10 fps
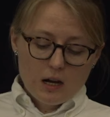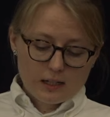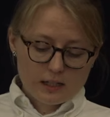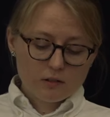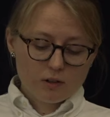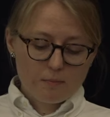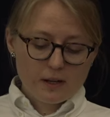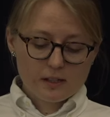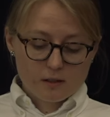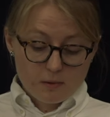artillery
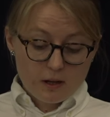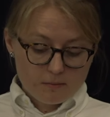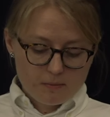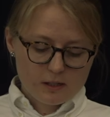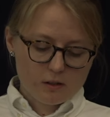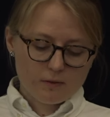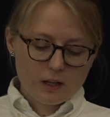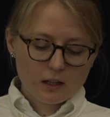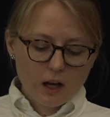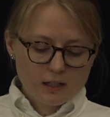pieces being piece of
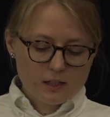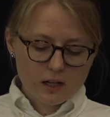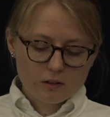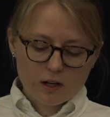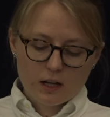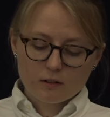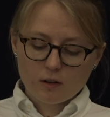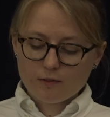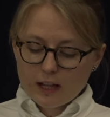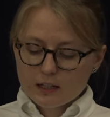in light artillery
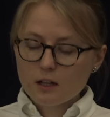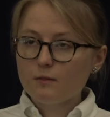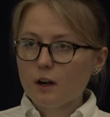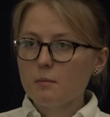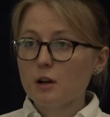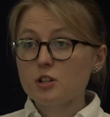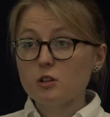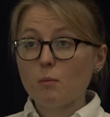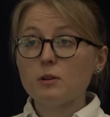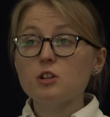reflected very much the
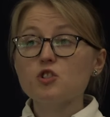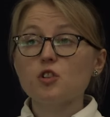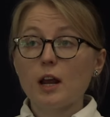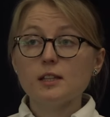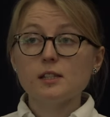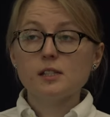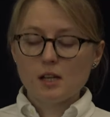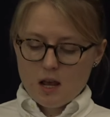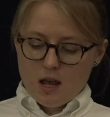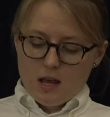dominant trends
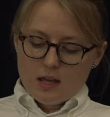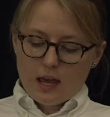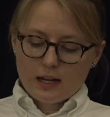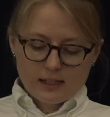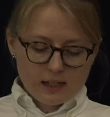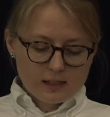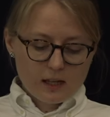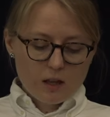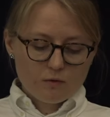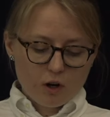that
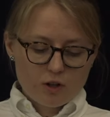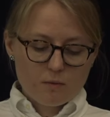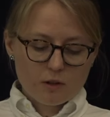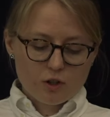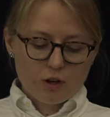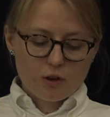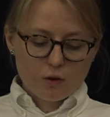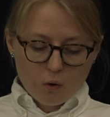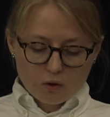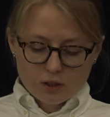existed in Russian military
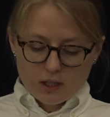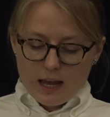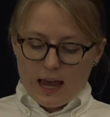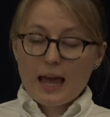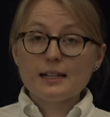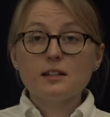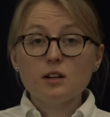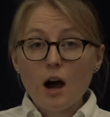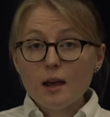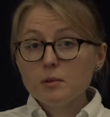thought at the
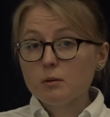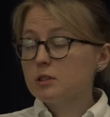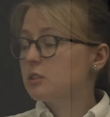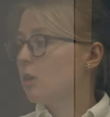time that was